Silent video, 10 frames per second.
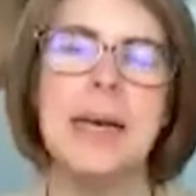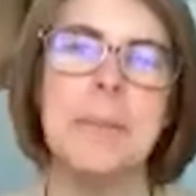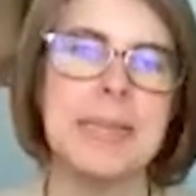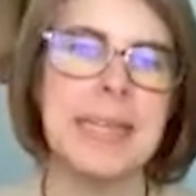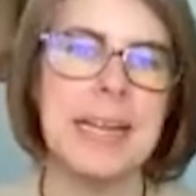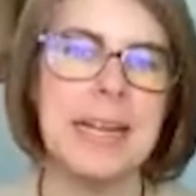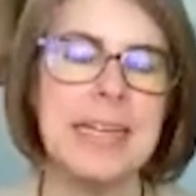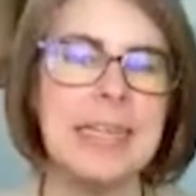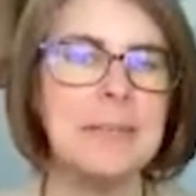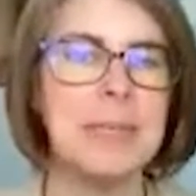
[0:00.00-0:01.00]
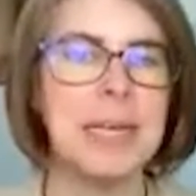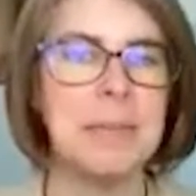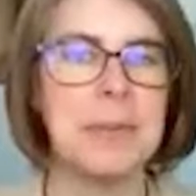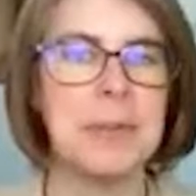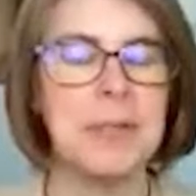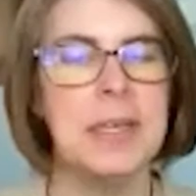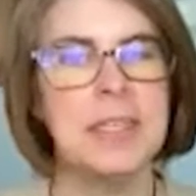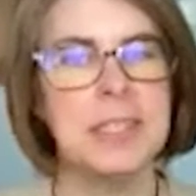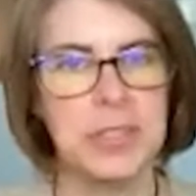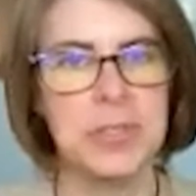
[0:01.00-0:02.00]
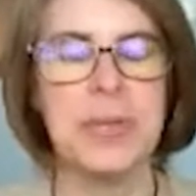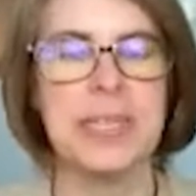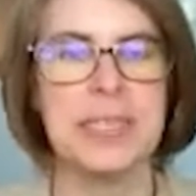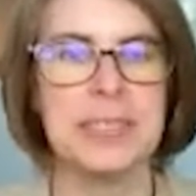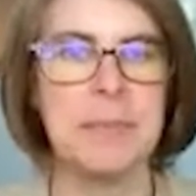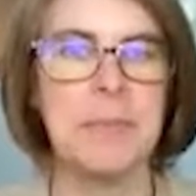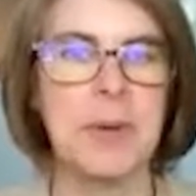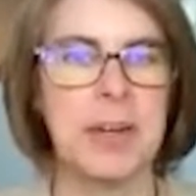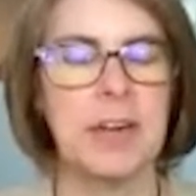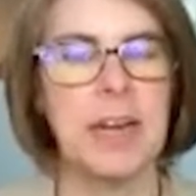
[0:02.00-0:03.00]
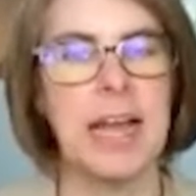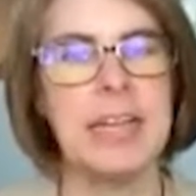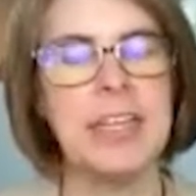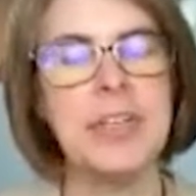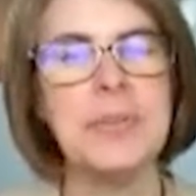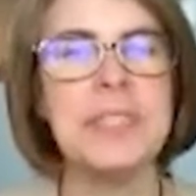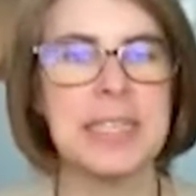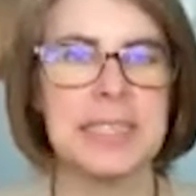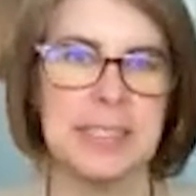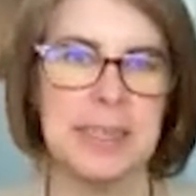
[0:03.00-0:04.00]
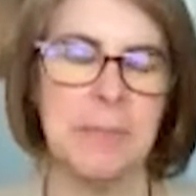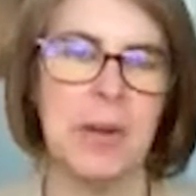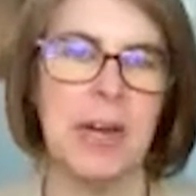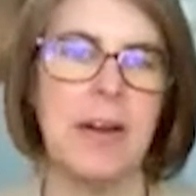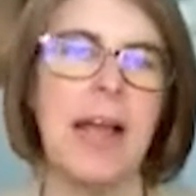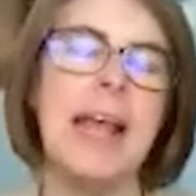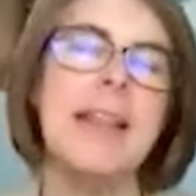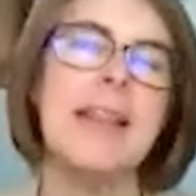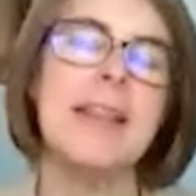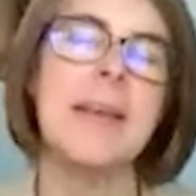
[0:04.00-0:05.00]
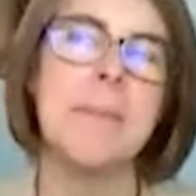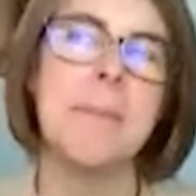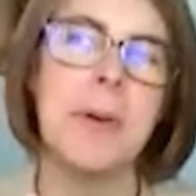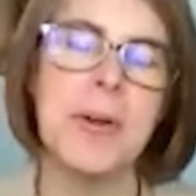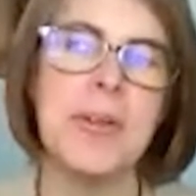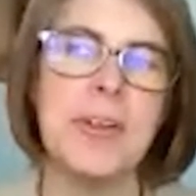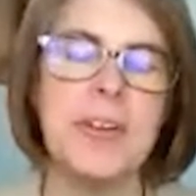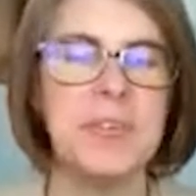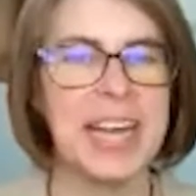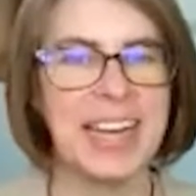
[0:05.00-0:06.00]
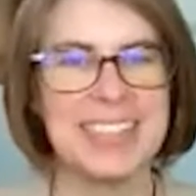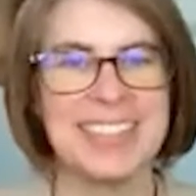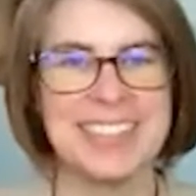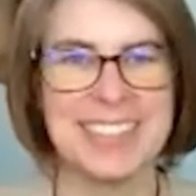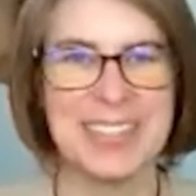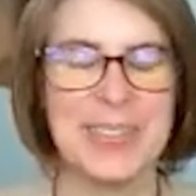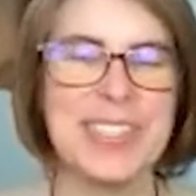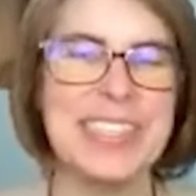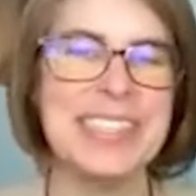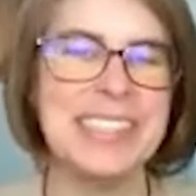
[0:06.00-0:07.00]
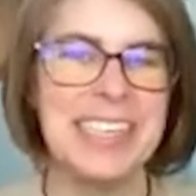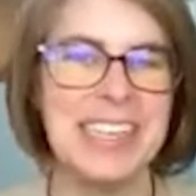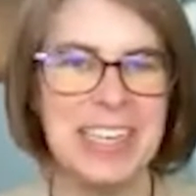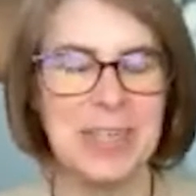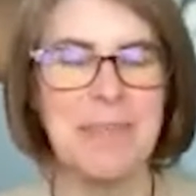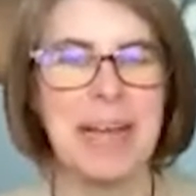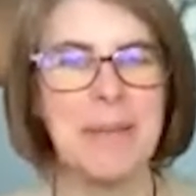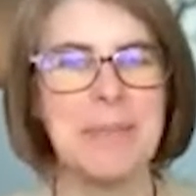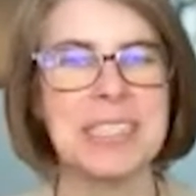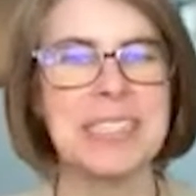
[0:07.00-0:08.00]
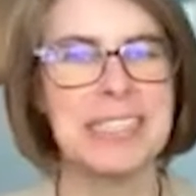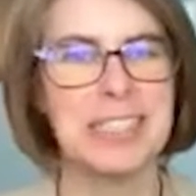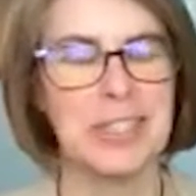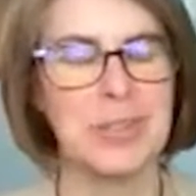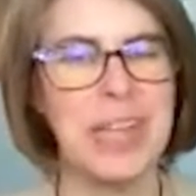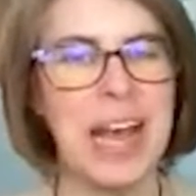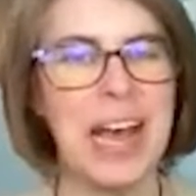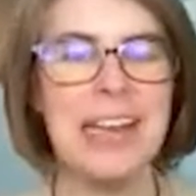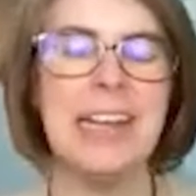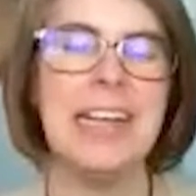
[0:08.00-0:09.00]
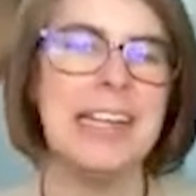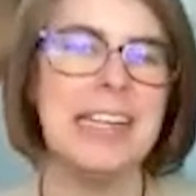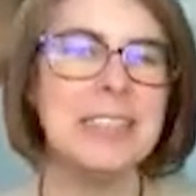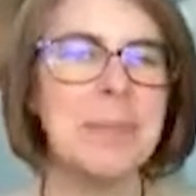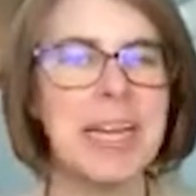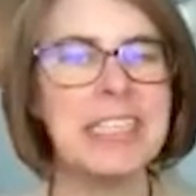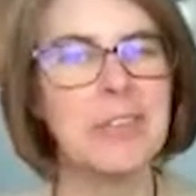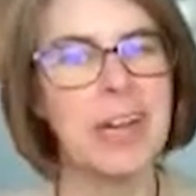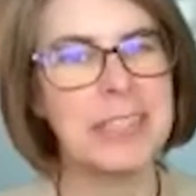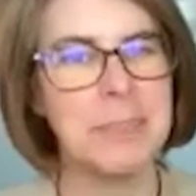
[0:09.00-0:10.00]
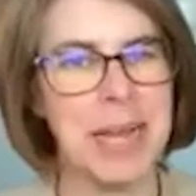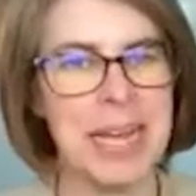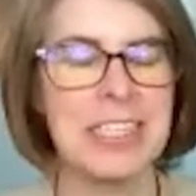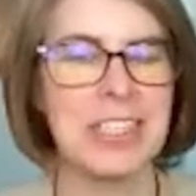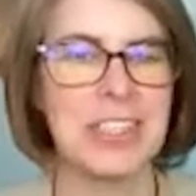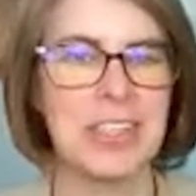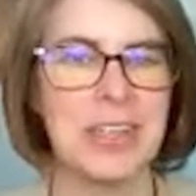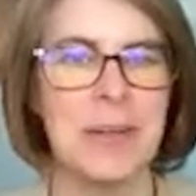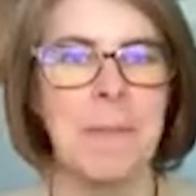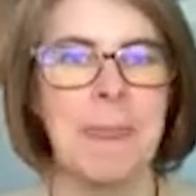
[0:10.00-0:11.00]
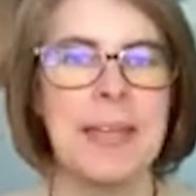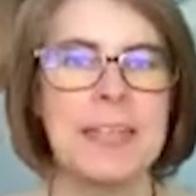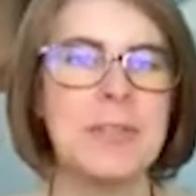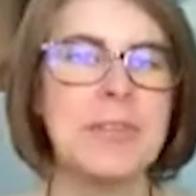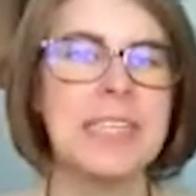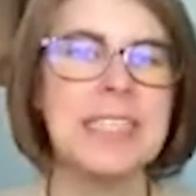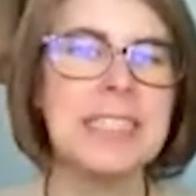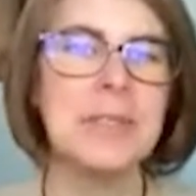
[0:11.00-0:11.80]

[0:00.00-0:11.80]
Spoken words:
But then I need to be able to do it somewhere and use it somewhere. And the person who's actually closest to my ability to do that is my direct manager. And so this is